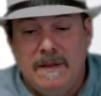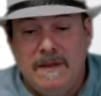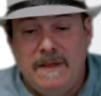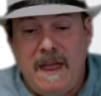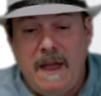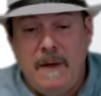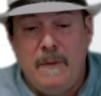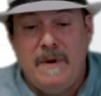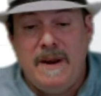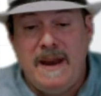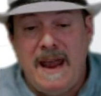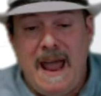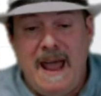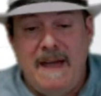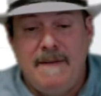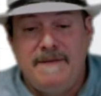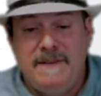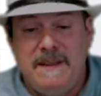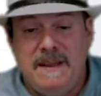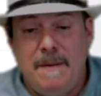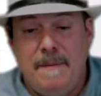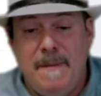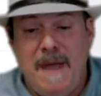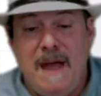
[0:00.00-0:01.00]
they would
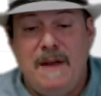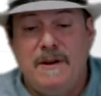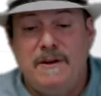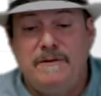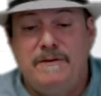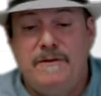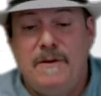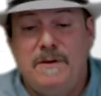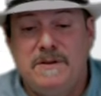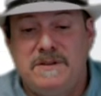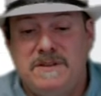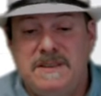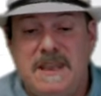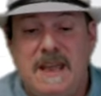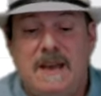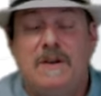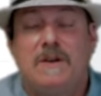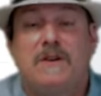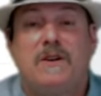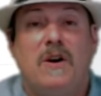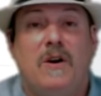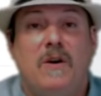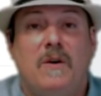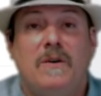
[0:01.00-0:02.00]
have the amount of votes that
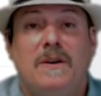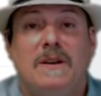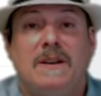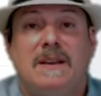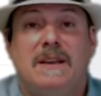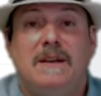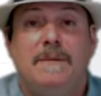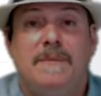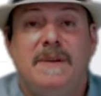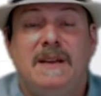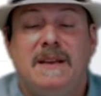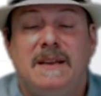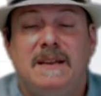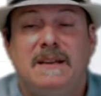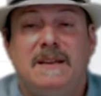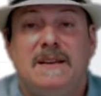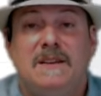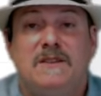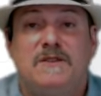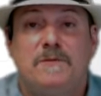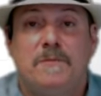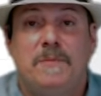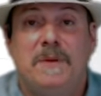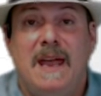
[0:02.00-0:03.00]
are currently being
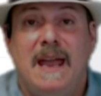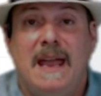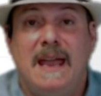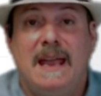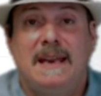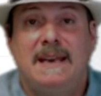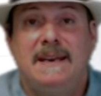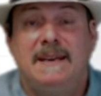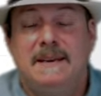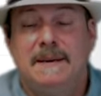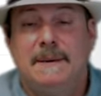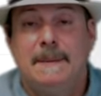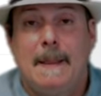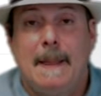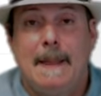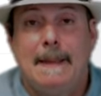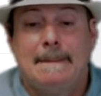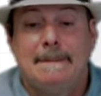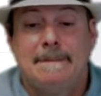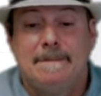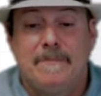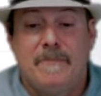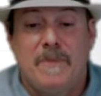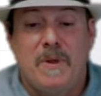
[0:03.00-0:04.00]
displayed.
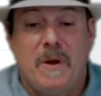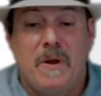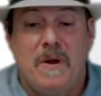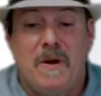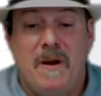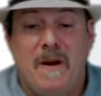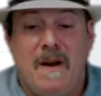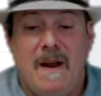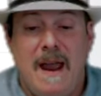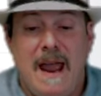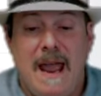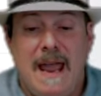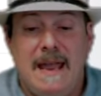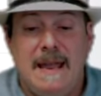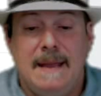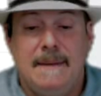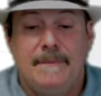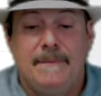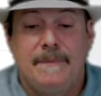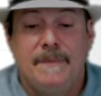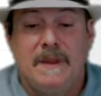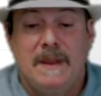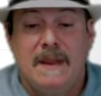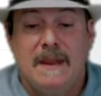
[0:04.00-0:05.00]
All right?
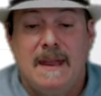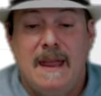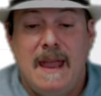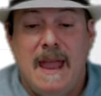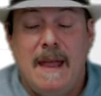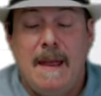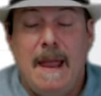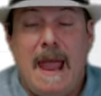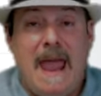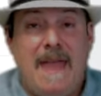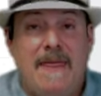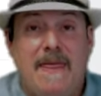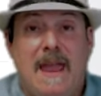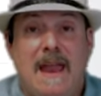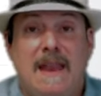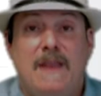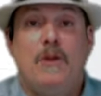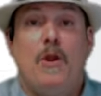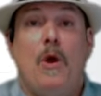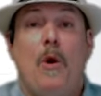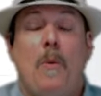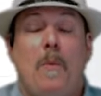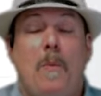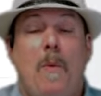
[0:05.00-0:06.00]
And
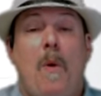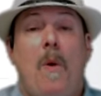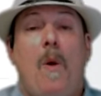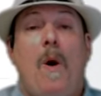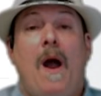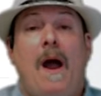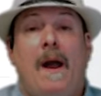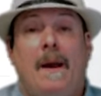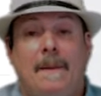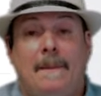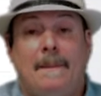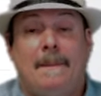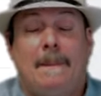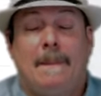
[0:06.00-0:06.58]
then no more.